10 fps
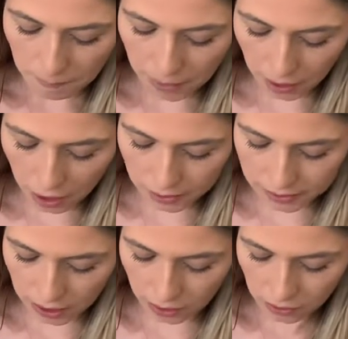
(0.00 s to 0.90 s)
but
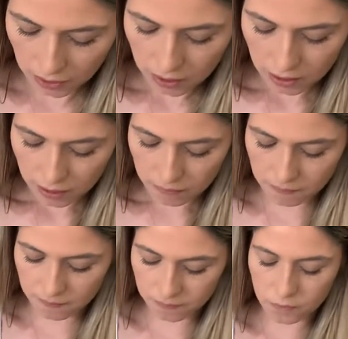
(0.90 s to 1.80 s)
also
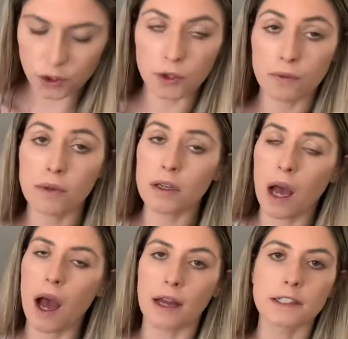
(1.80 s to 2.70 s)
do
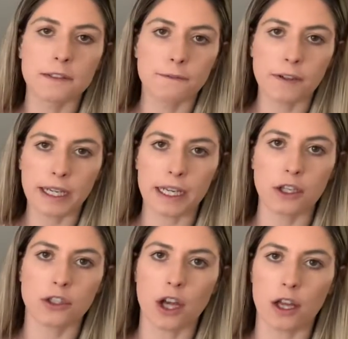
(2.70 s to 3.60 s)
not forget
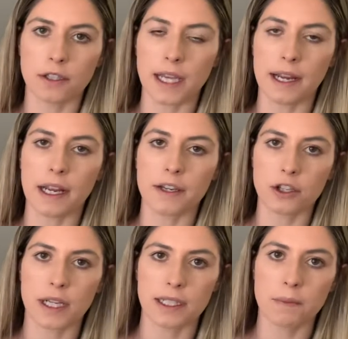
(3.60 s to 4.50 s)
your dollar sign and
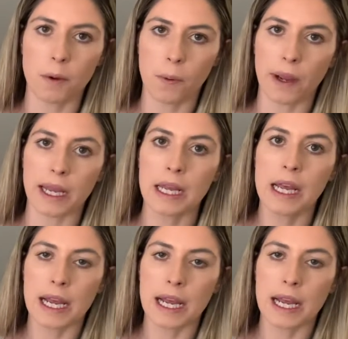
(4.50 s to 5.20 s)
your decimal point.